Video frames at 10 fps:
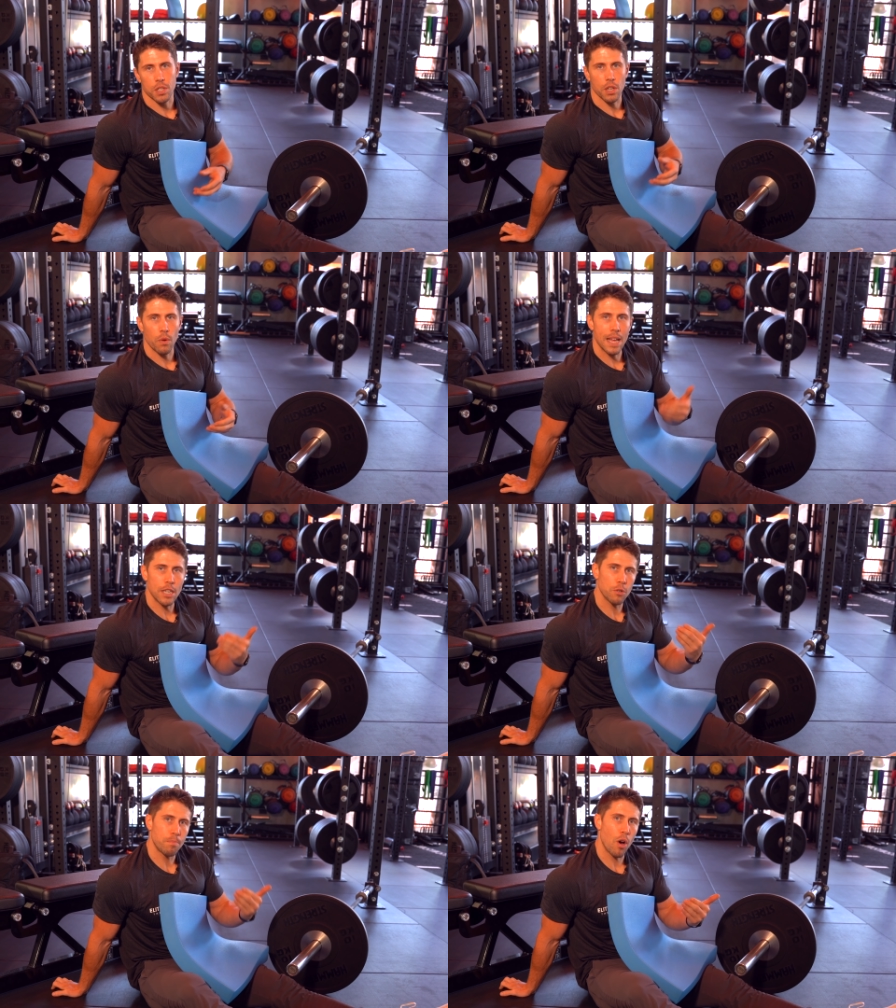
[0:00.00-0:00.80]
So
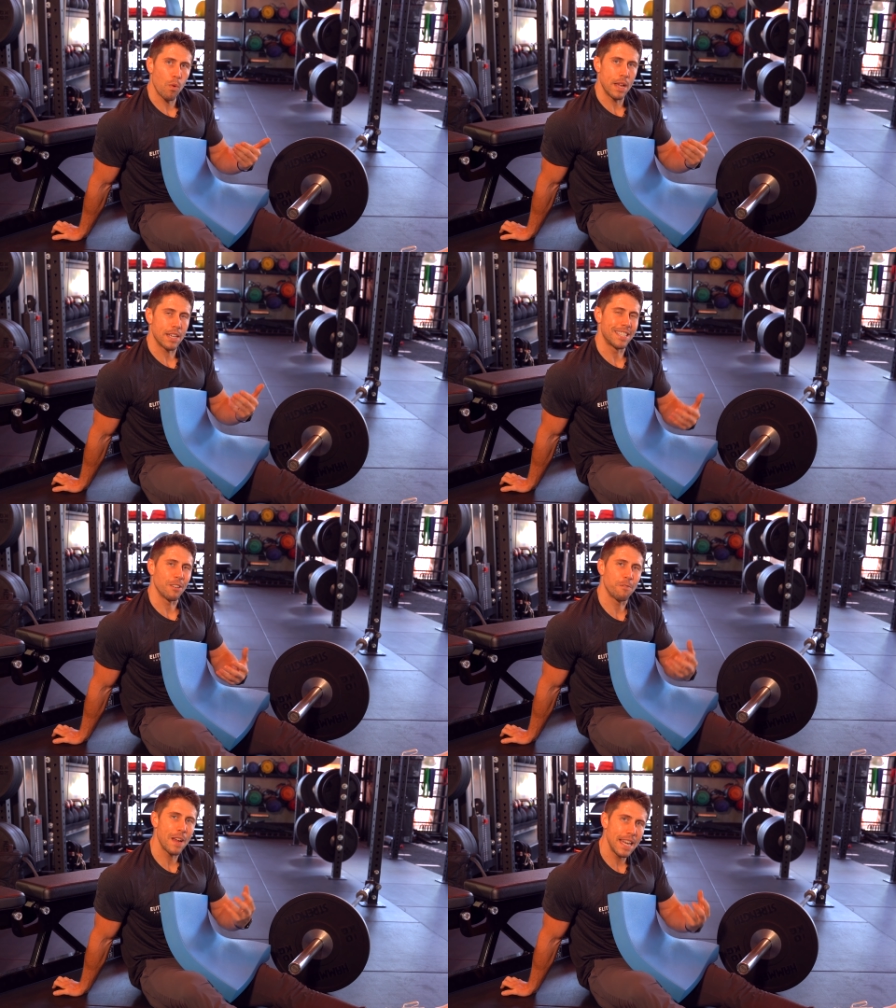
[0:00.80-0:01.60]
get to a point where you can
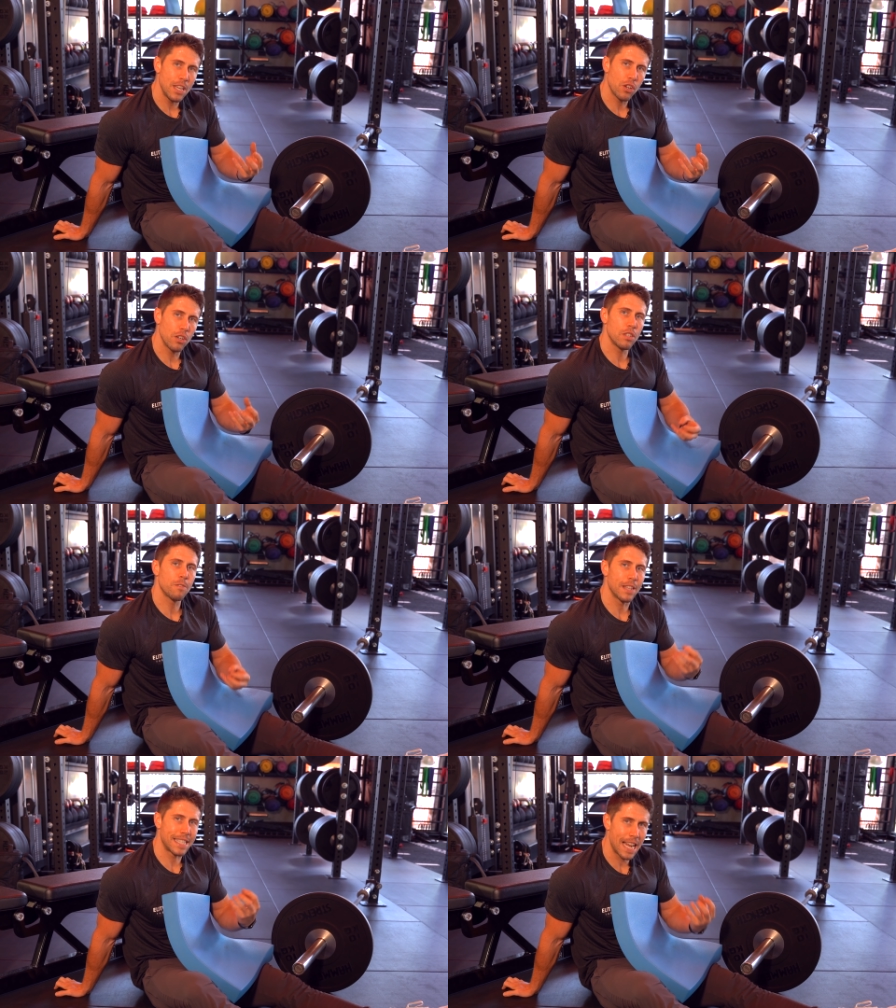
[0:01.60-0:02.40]
still feel it in your glutes
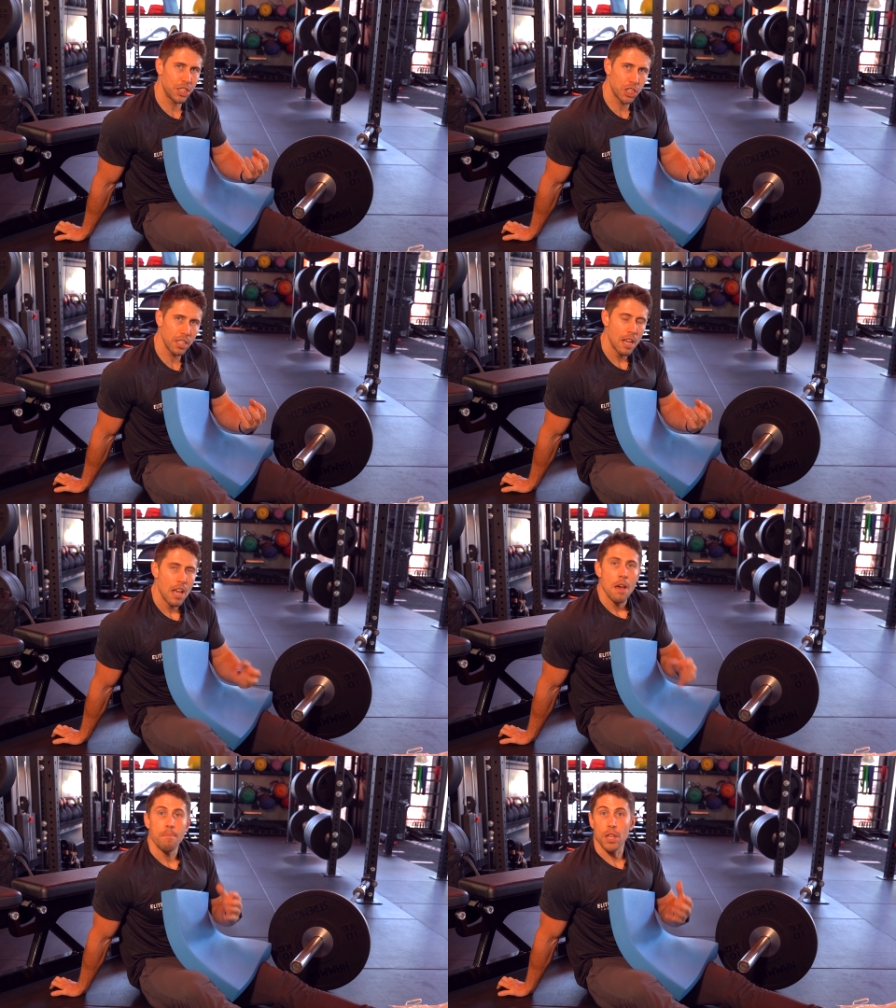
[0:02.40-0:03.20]
for the tension,
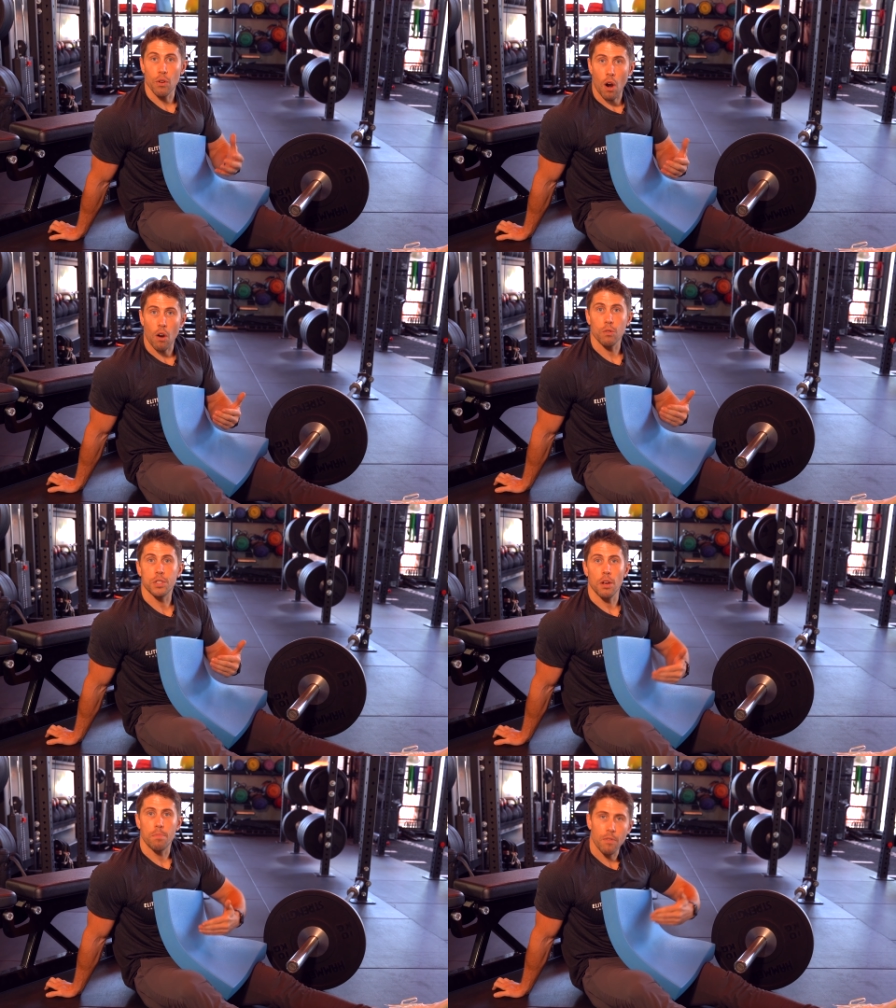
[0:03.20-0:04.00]
but you are
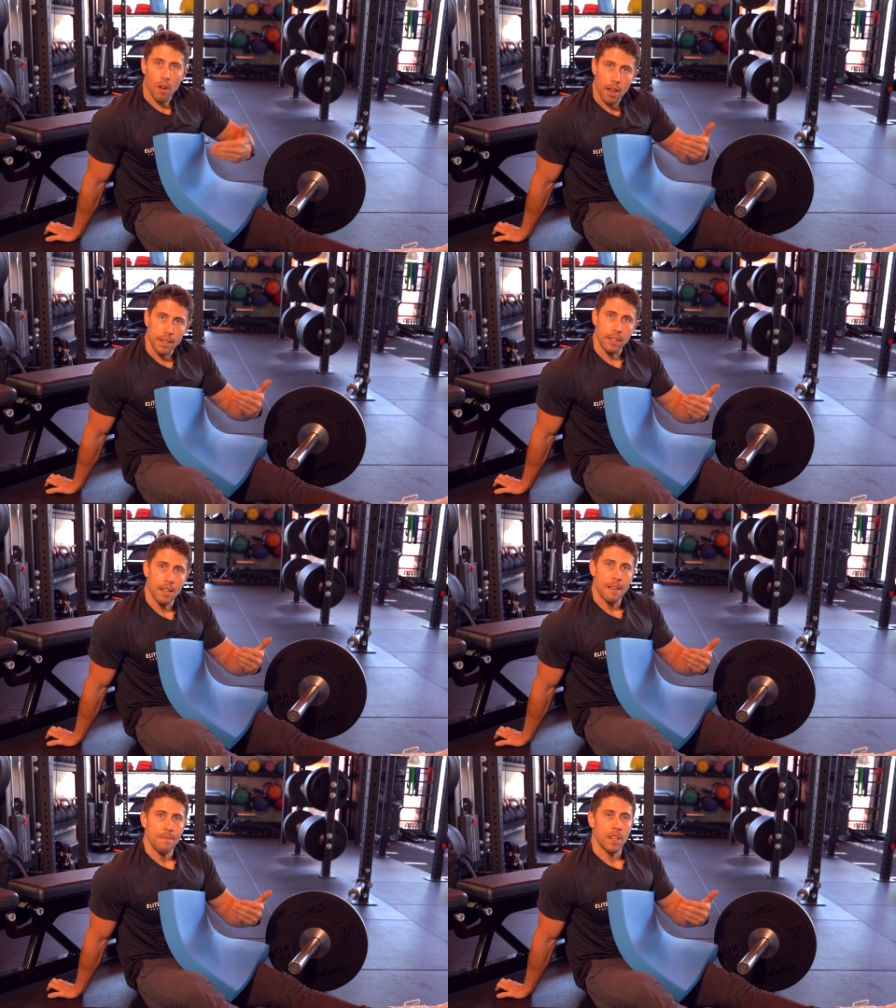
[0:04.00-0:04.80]
also providing,
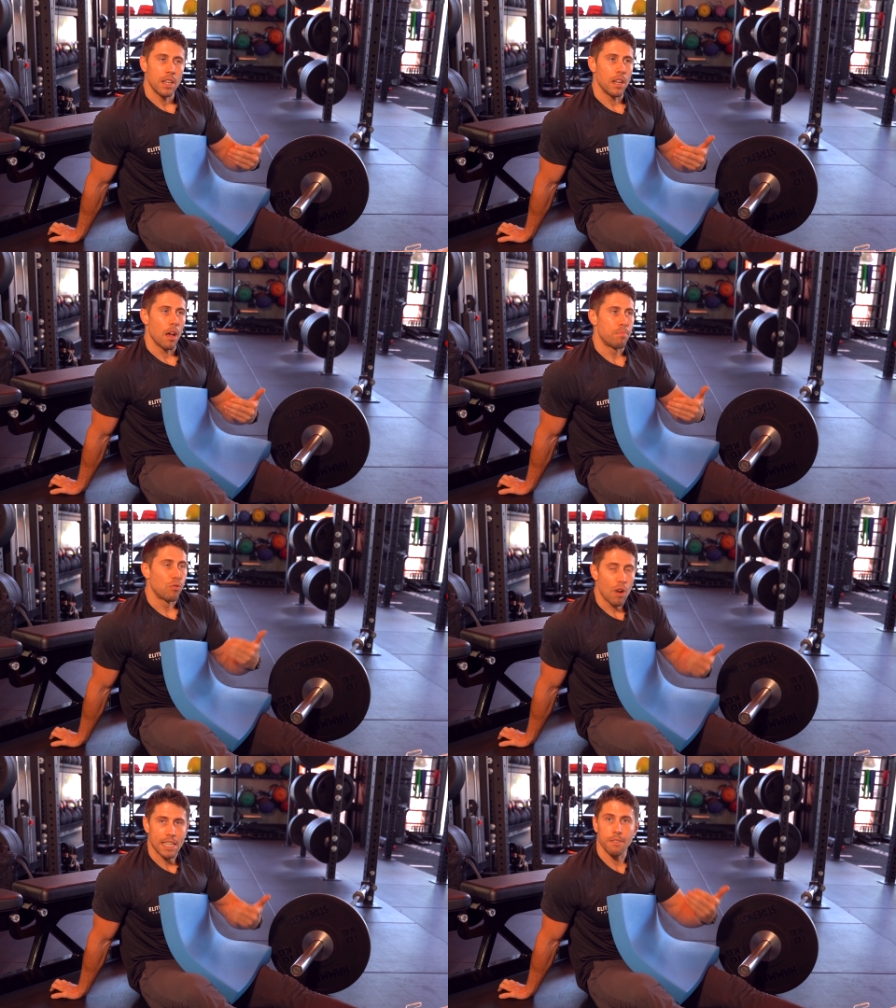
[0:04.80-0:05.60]
you know,
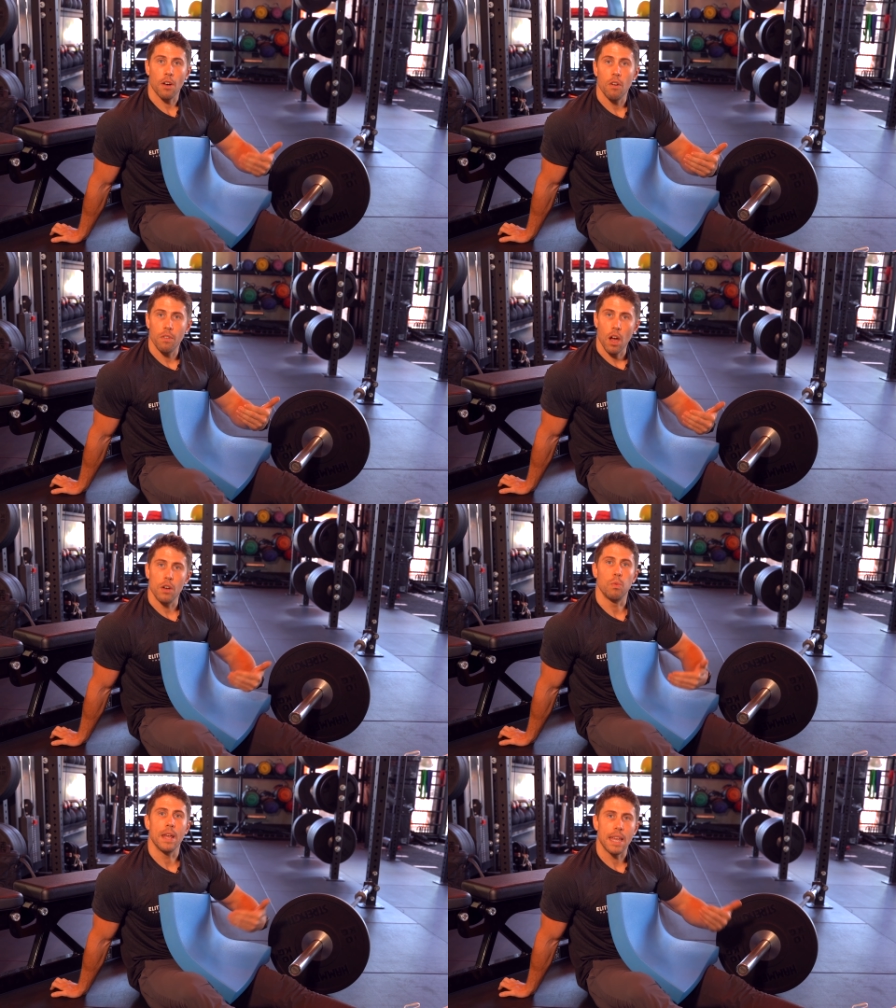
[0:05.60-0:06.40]
progressive
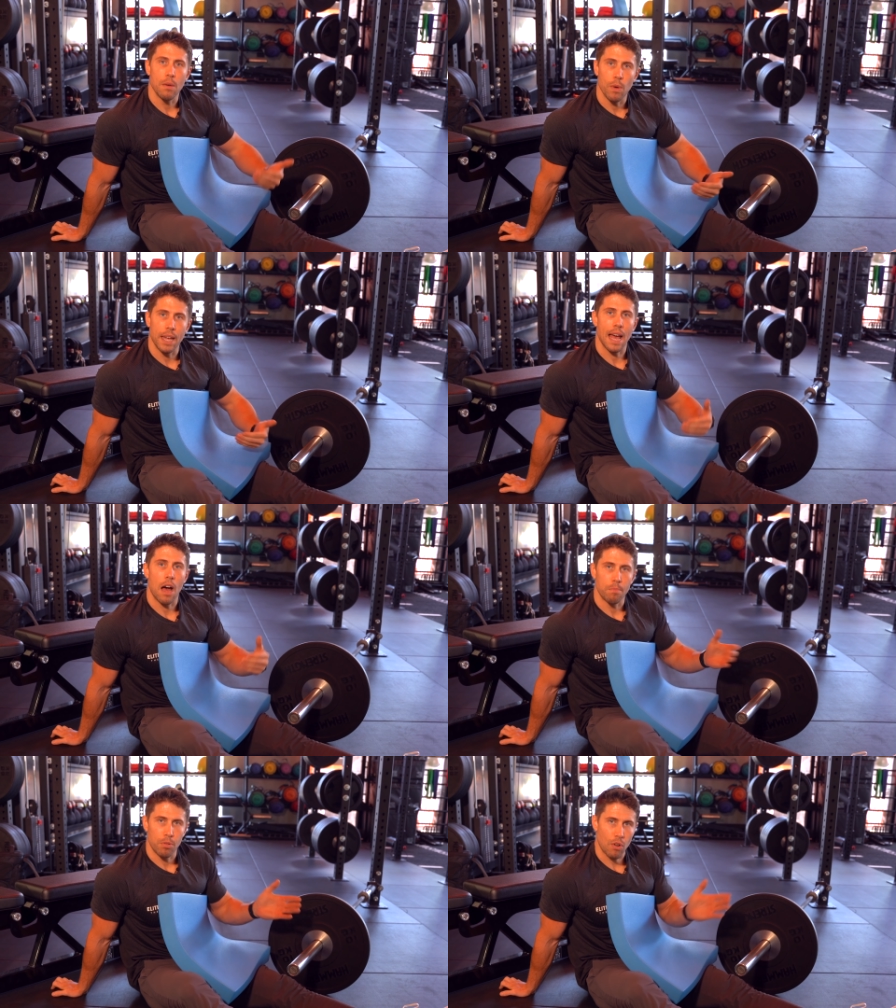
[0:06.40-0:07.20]
overload week in, week
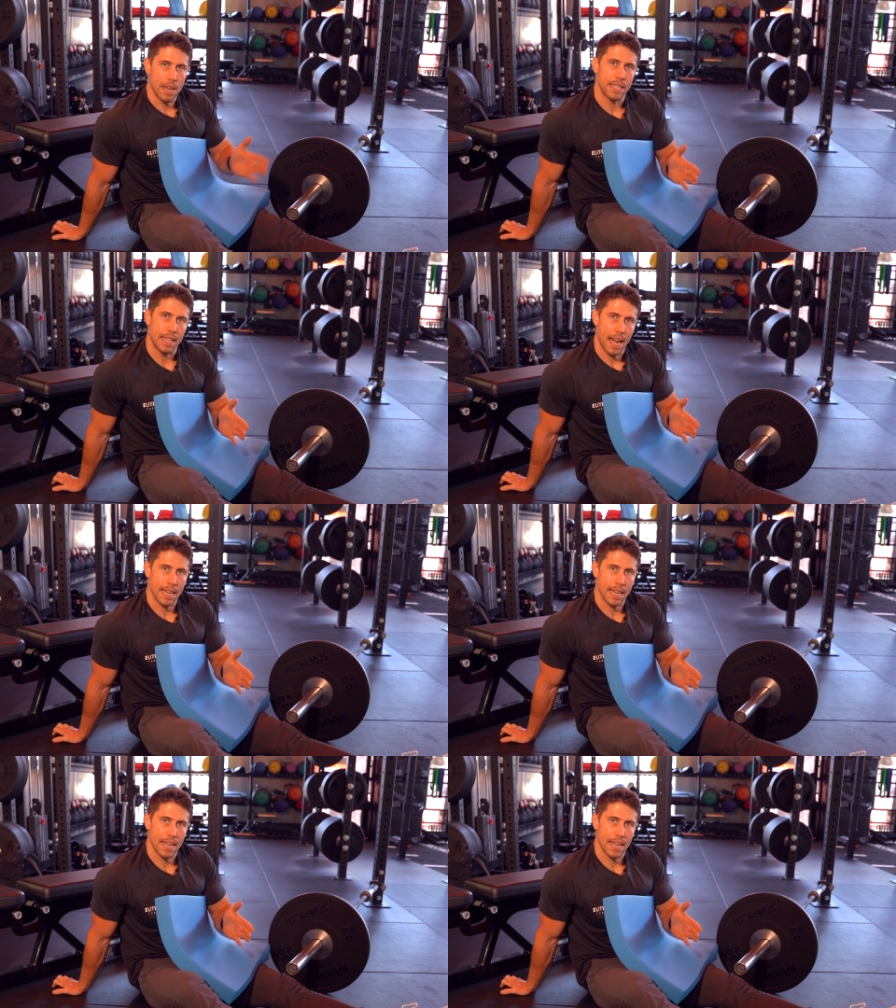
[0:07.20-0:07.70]
out and progressing that